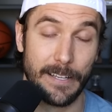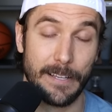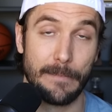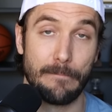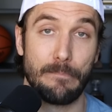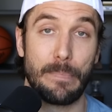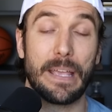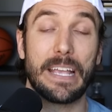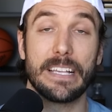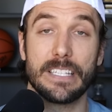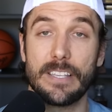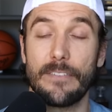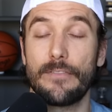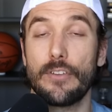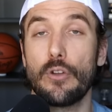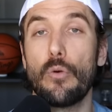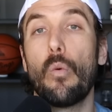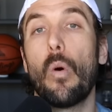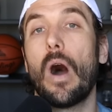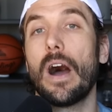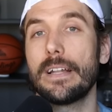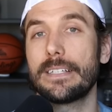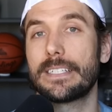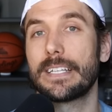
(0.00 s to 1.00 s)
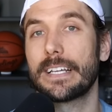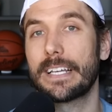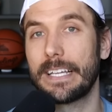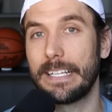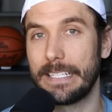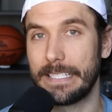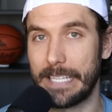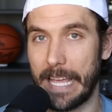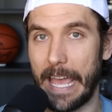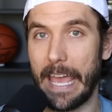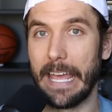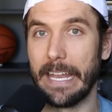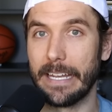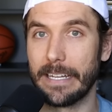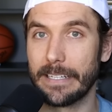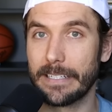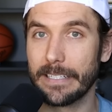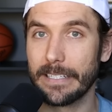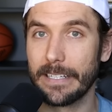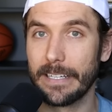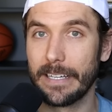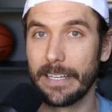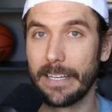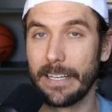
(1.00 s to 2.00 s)
Because if you want to contend,
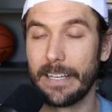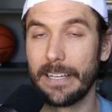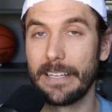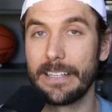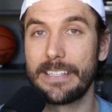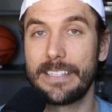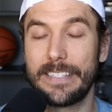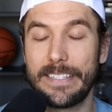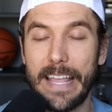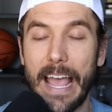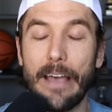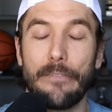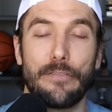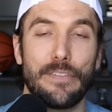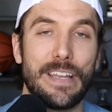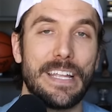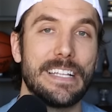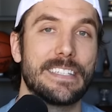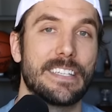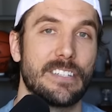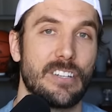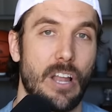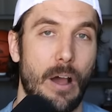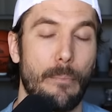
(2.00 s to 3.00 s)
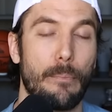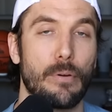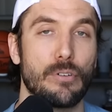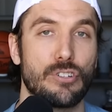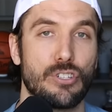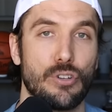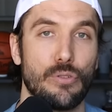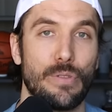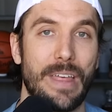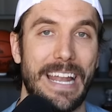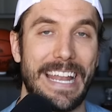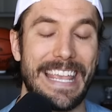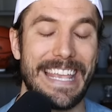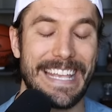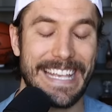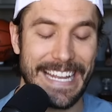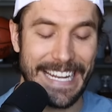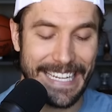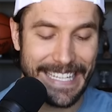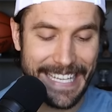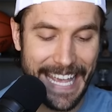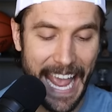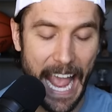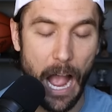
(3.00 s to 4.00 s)
Steph needs a number two that he can
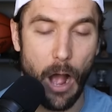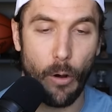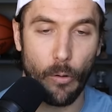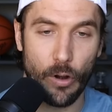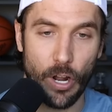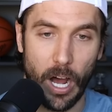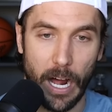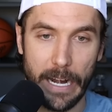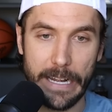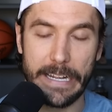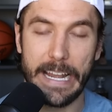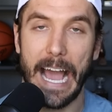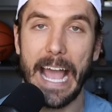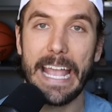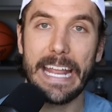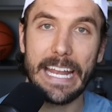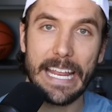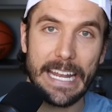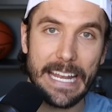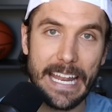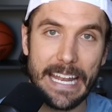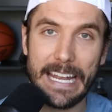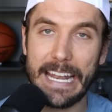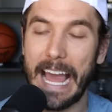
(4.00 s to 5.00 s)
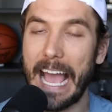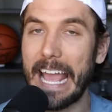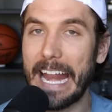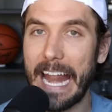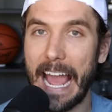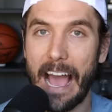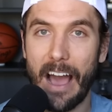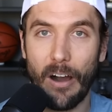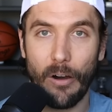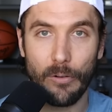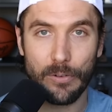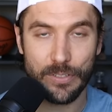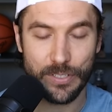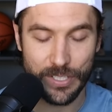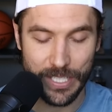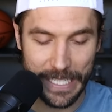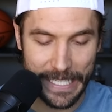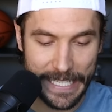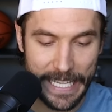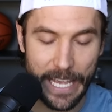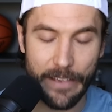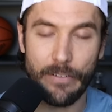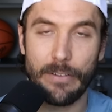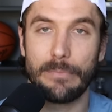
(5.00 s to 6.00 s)
count on night in and night out to
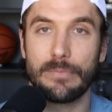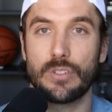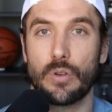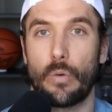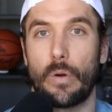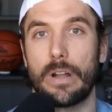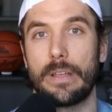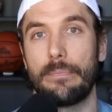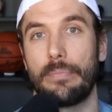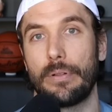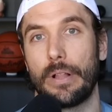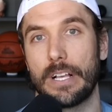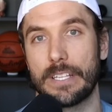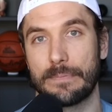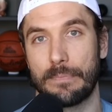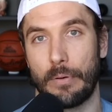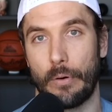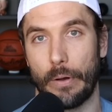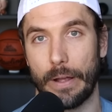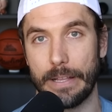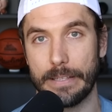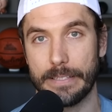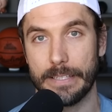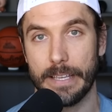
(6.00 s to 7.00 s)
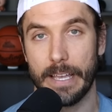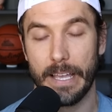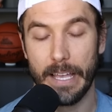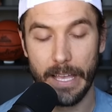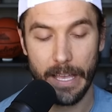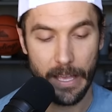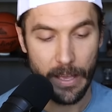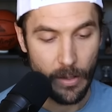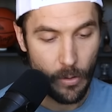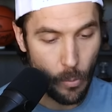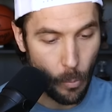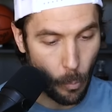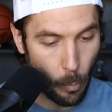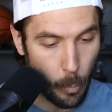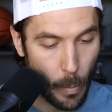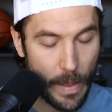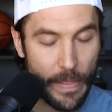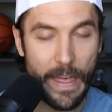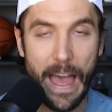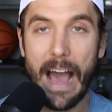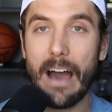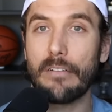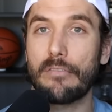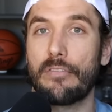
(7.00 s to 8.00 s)
give him 20 plus points
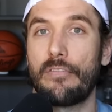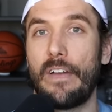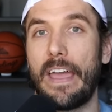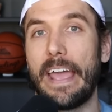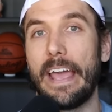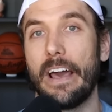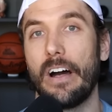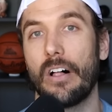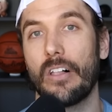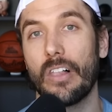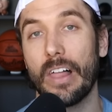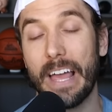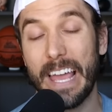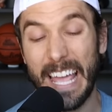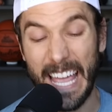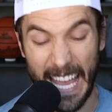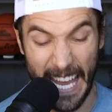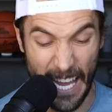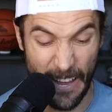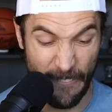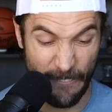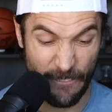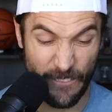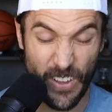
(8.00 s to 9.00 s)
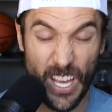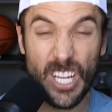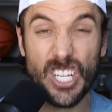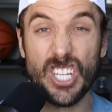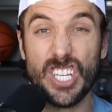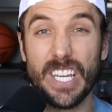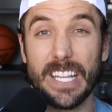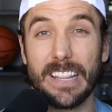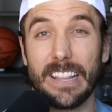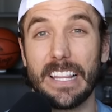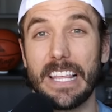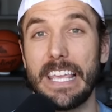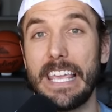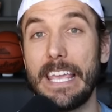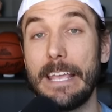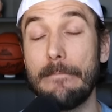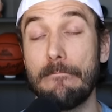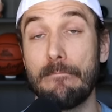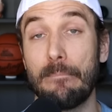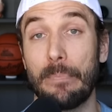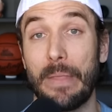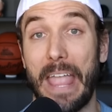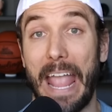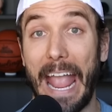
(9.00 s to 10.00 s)
without fail,
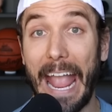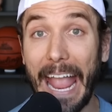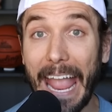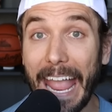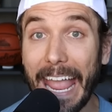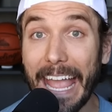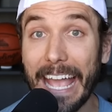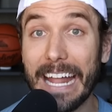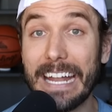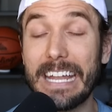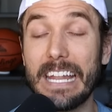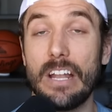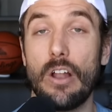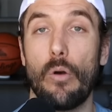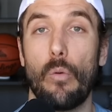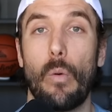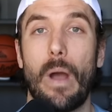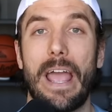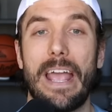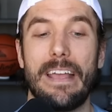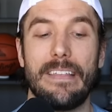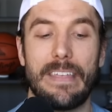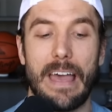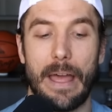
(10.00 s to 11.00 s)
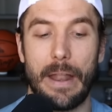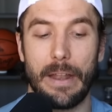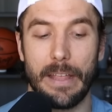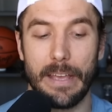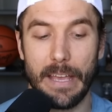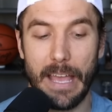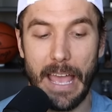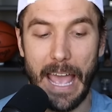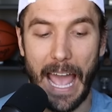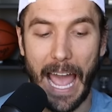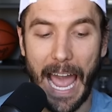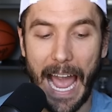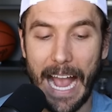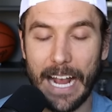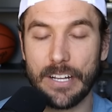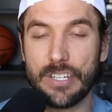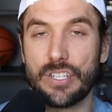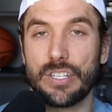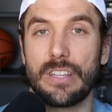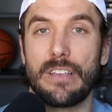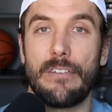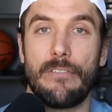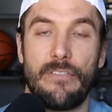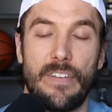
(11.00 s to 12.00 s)
efficiently, and in a way that
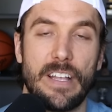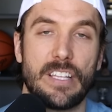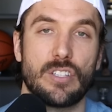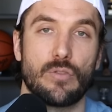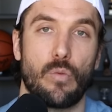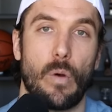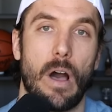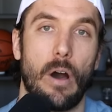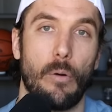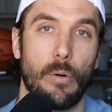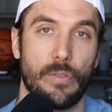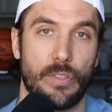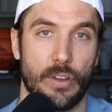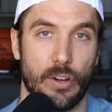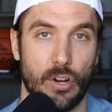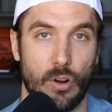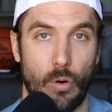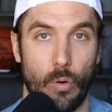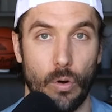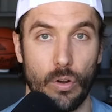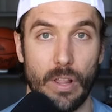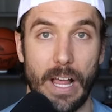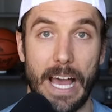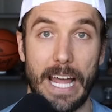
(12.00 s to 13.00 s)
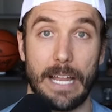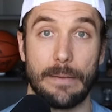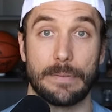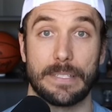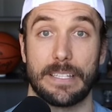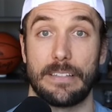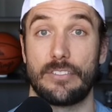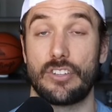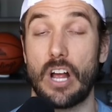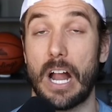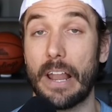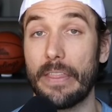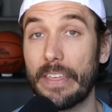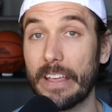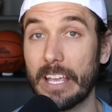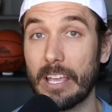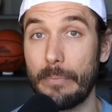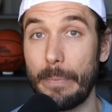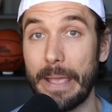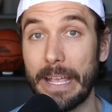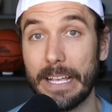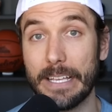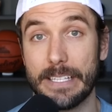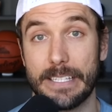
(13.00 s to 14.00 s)
actually fits well with their core lineup. So the Jonathan
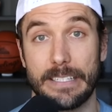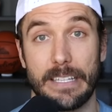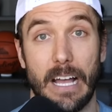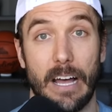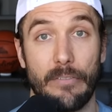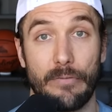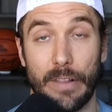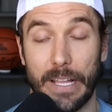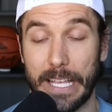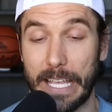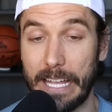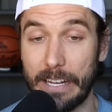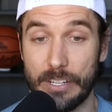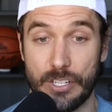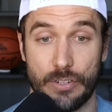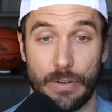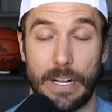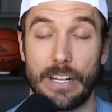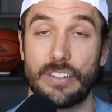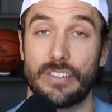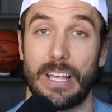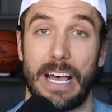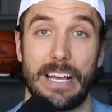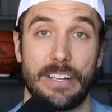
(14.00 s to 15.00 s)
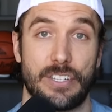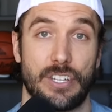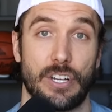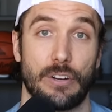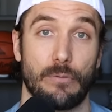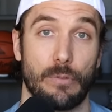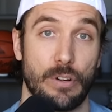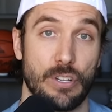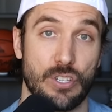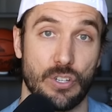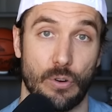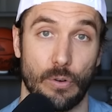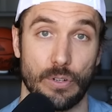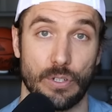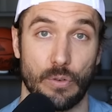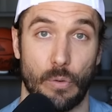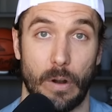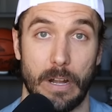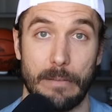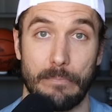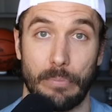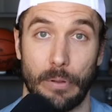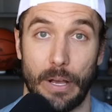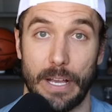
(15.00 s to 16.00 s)
Kuminga stuff, like, he had a stretch last year where he scored
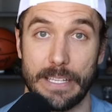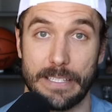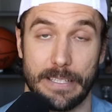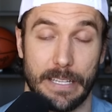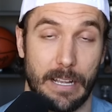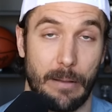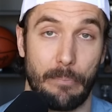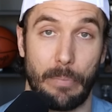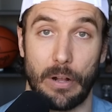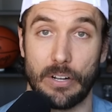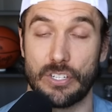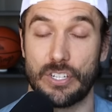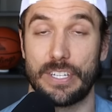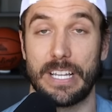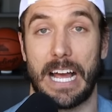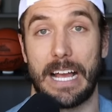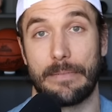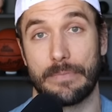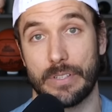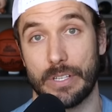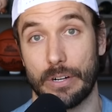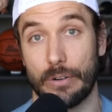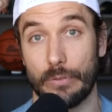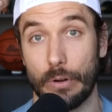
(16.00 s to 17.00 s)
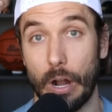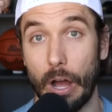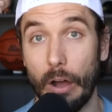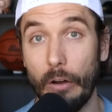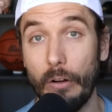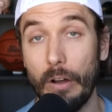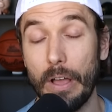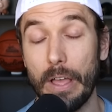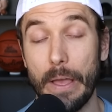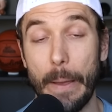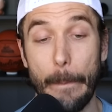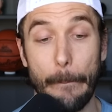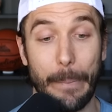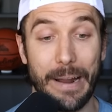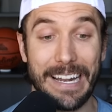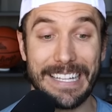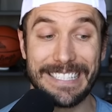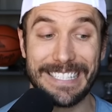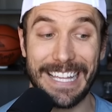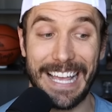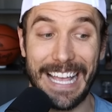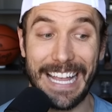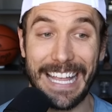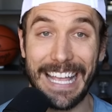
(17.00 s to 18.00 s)
20 plus like a bunch of times in a row, but
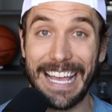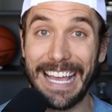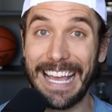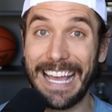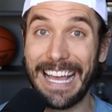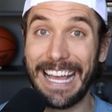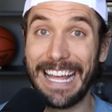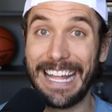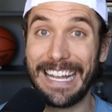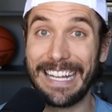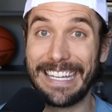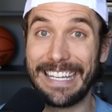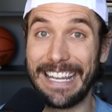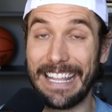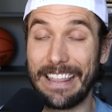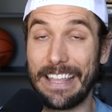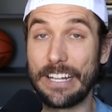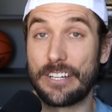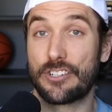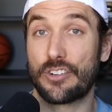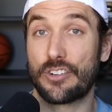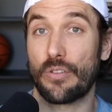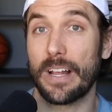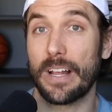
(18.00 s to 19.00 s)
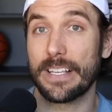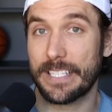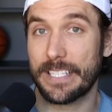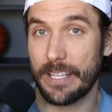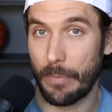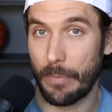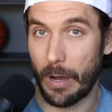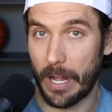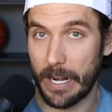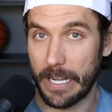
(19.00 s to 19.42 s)
it's like, do they trust him on